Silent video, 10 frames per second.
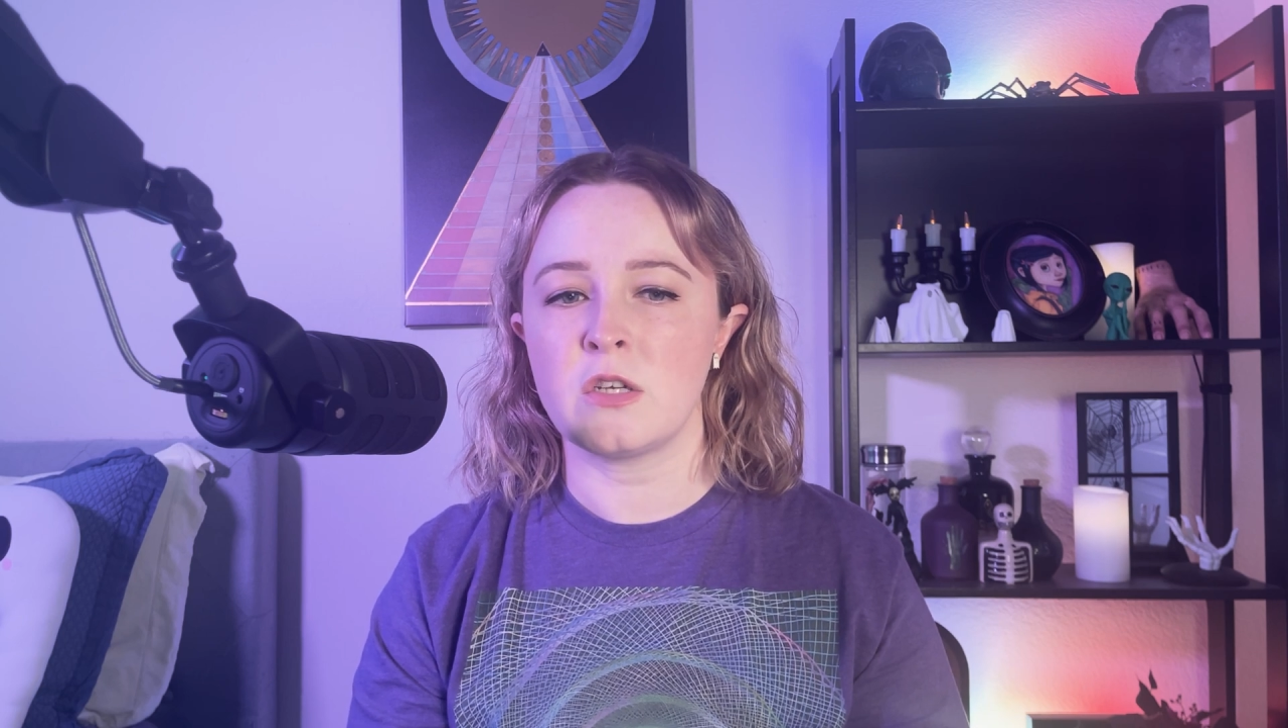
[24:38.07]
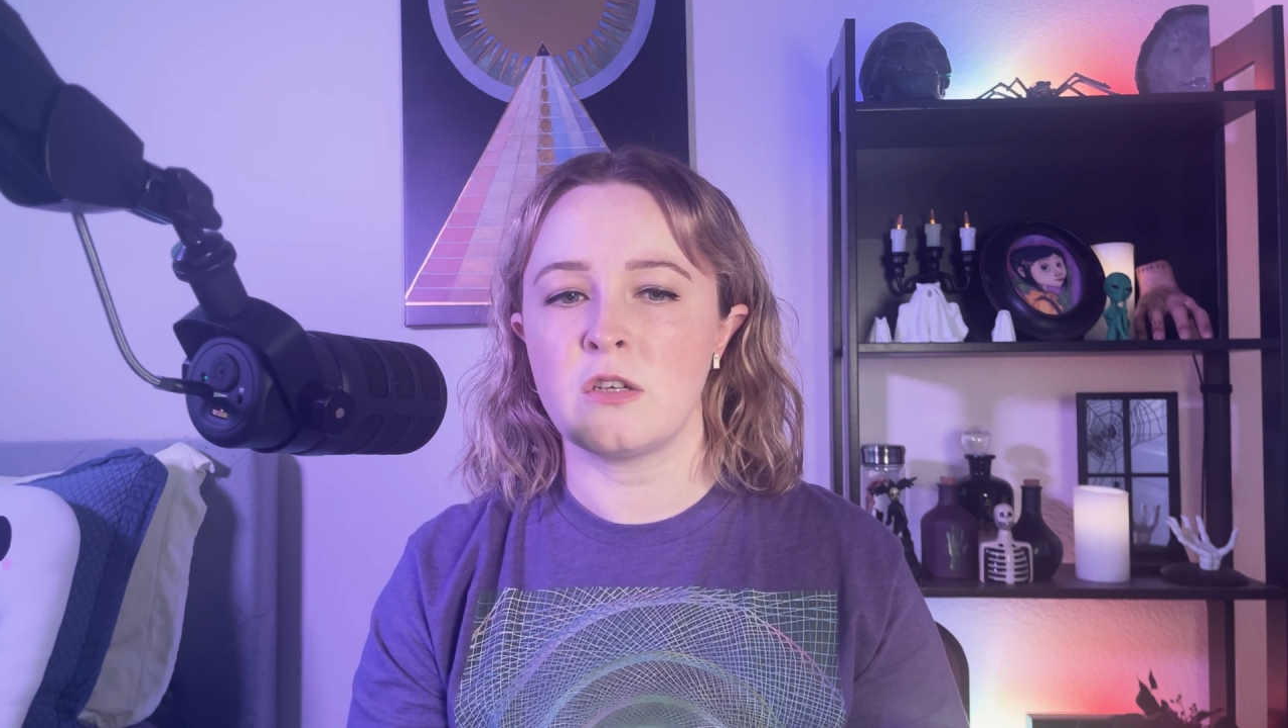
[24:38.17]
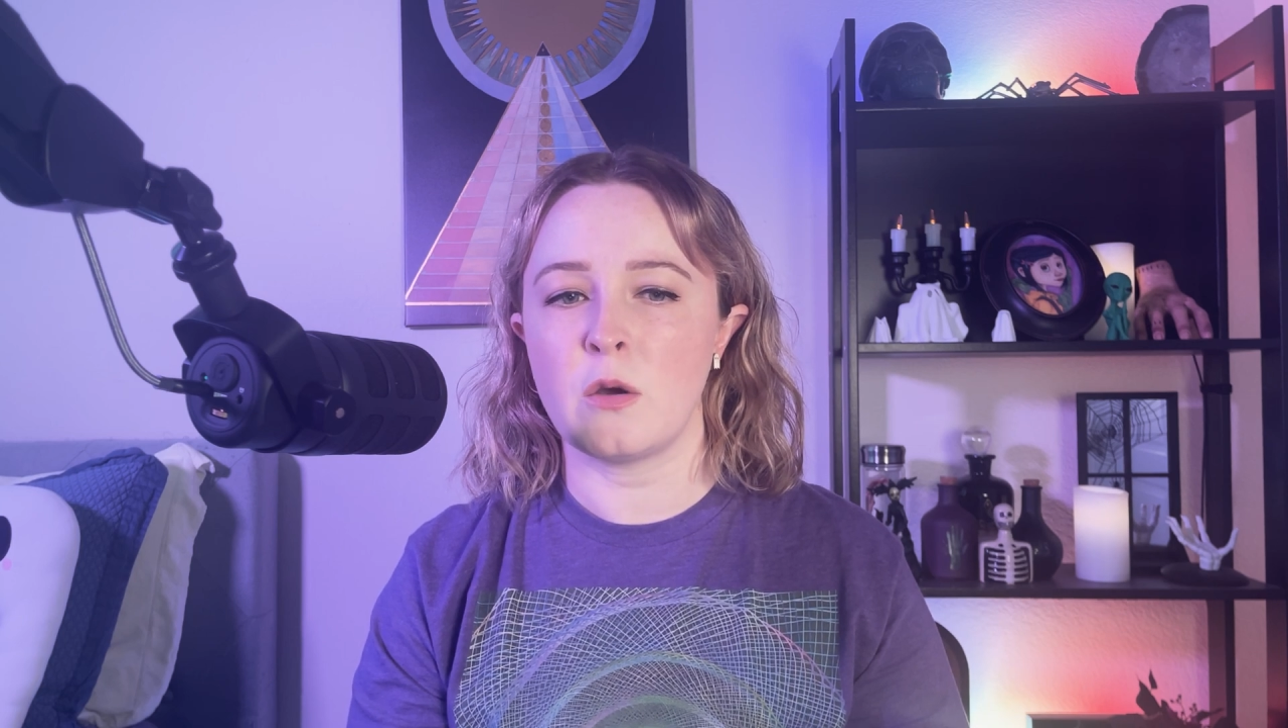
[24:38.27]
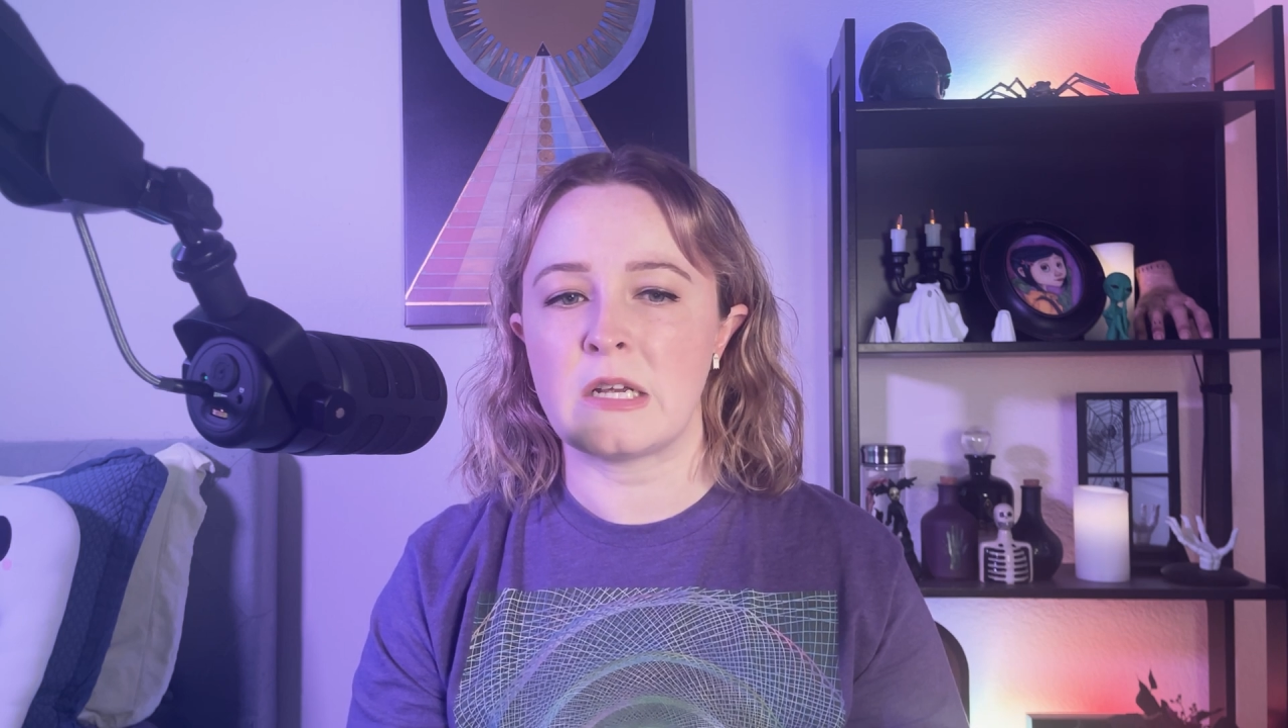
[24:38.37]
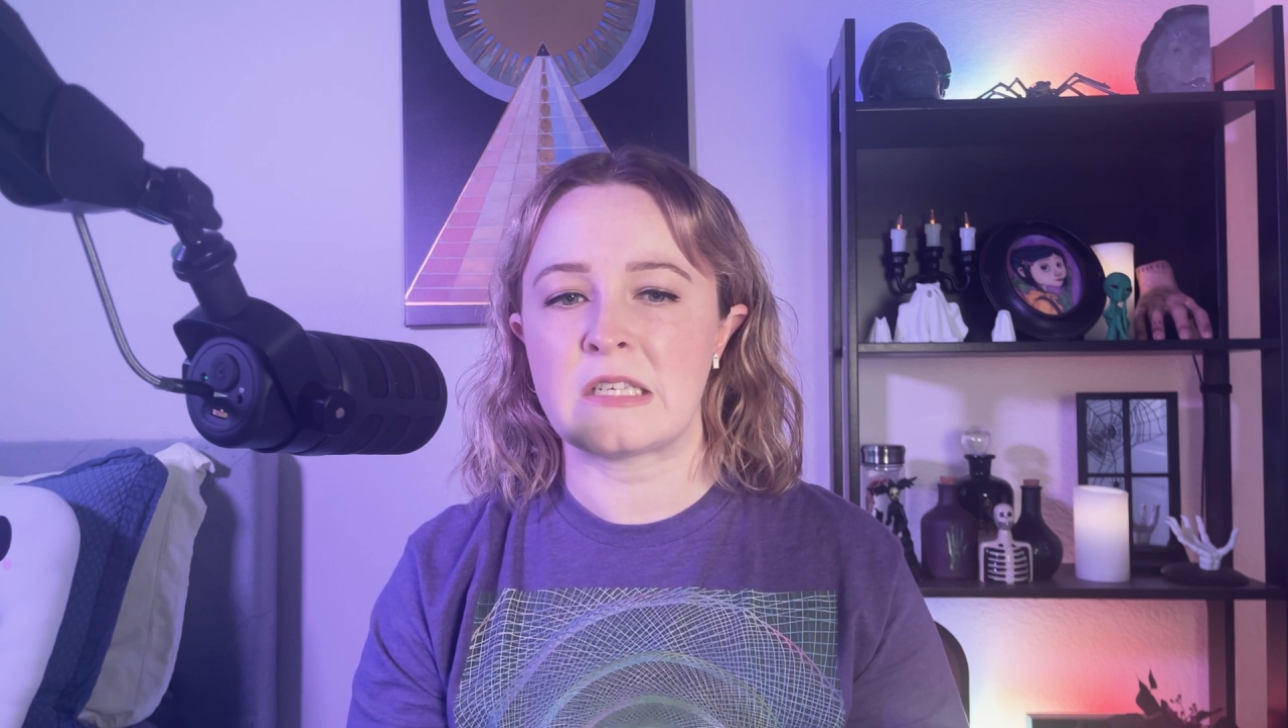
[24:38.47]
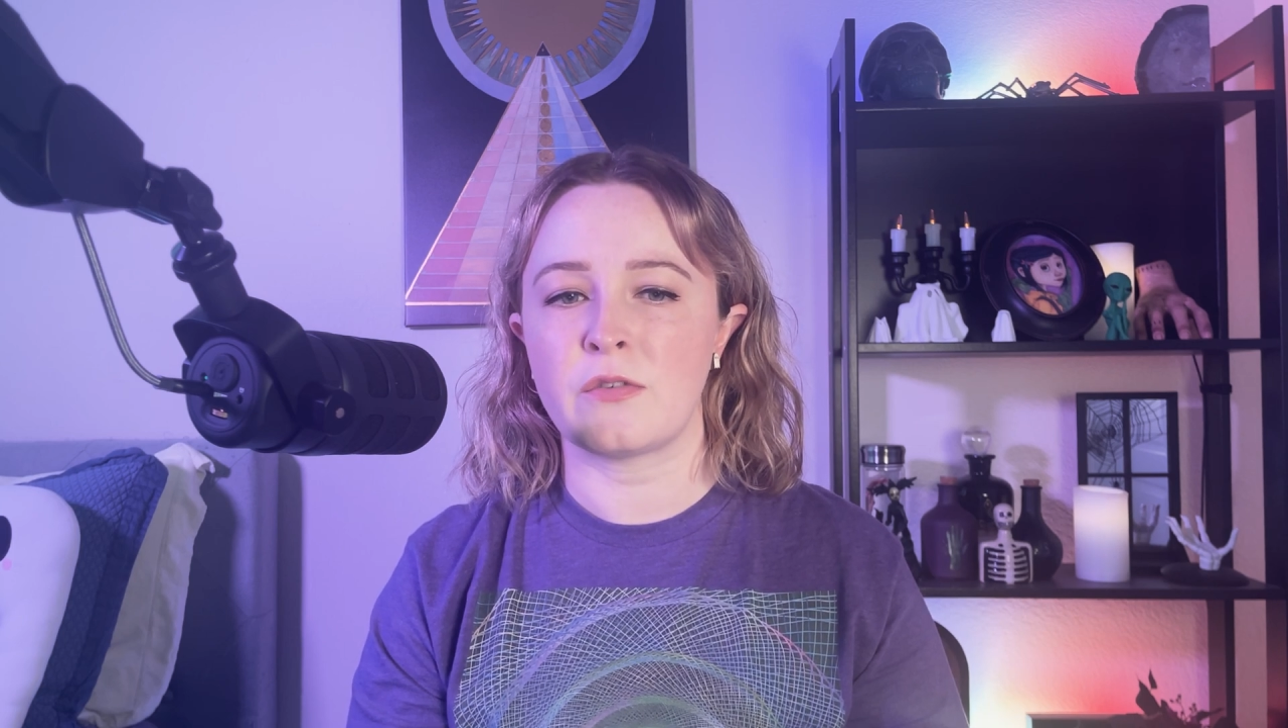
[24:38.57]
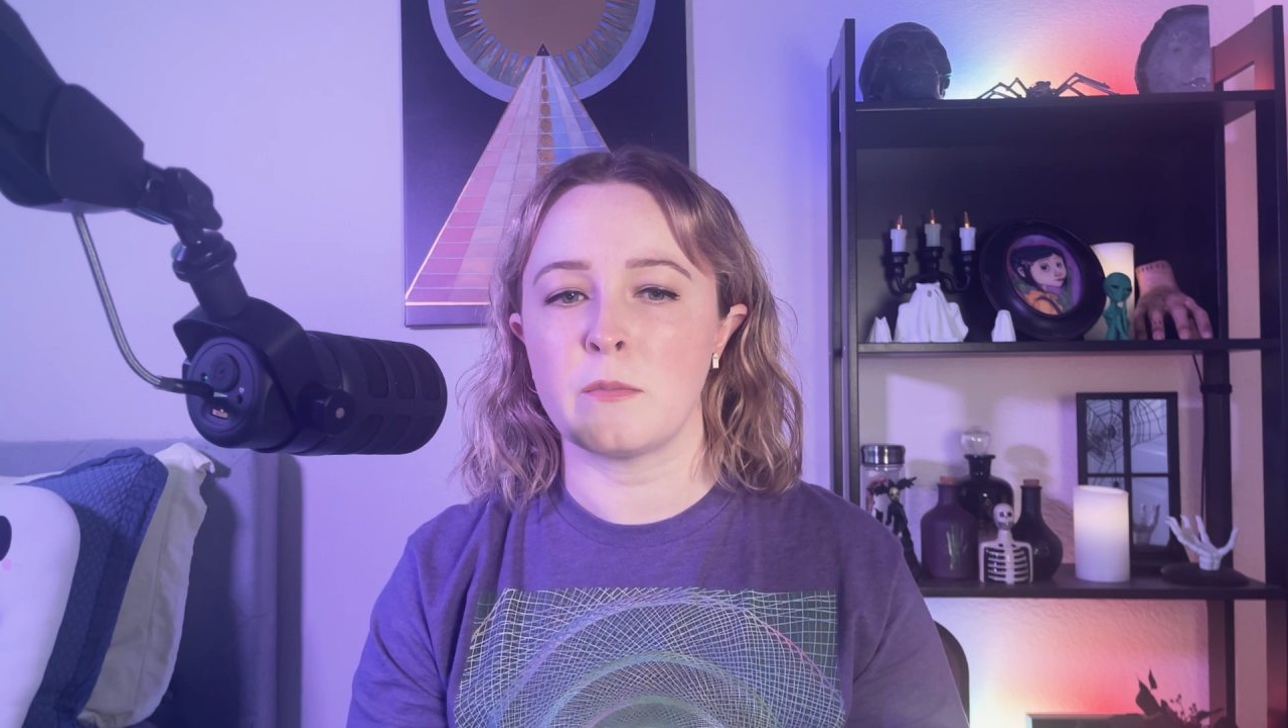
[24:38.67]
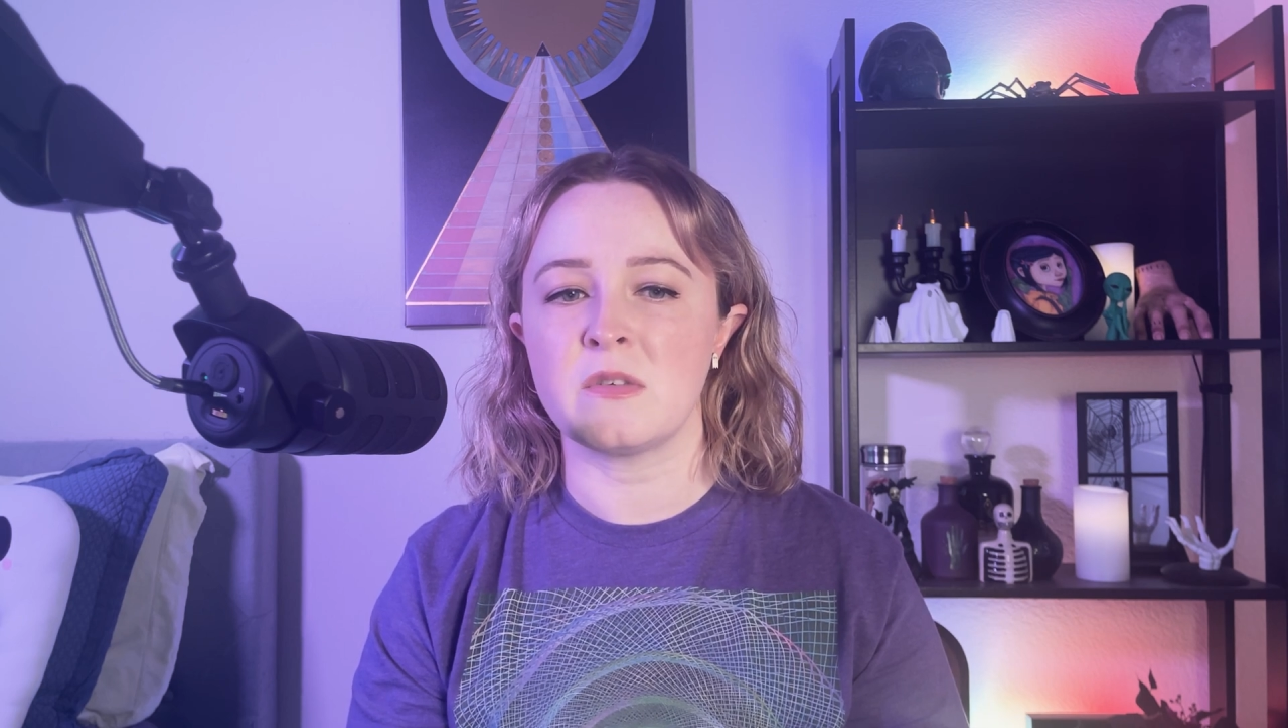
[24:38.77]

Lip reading: notice from